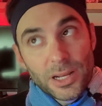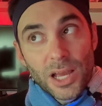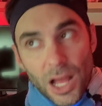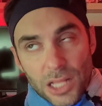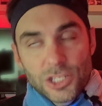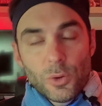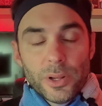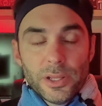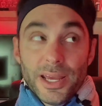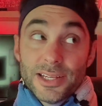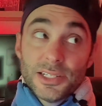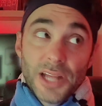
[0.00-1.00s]
consequently
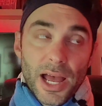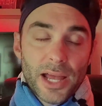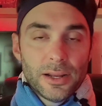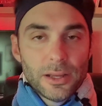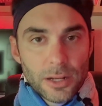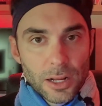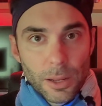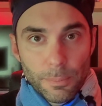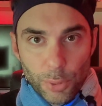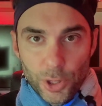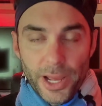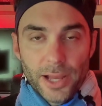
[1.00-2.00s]
has not
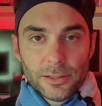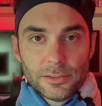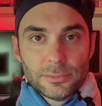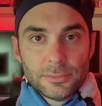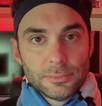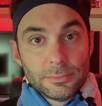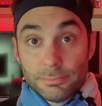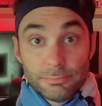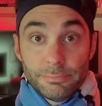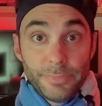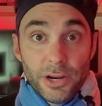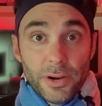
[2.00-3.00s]
put out.
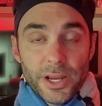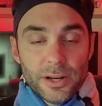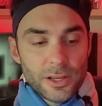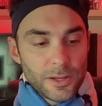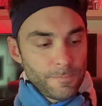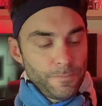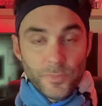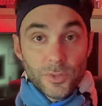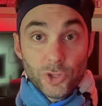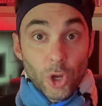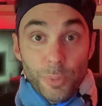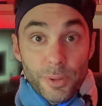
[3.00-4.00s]
Period.
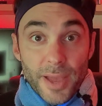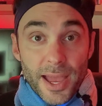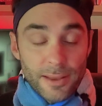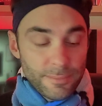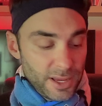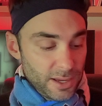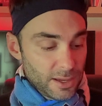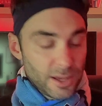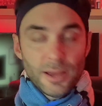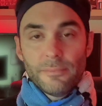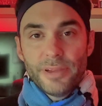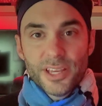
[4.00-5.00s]
Don't be mad at me,
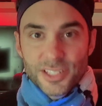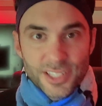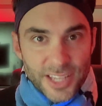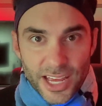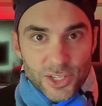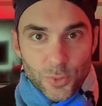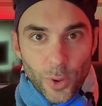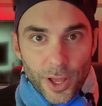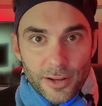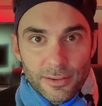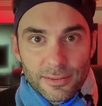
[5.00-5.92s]
because guess what?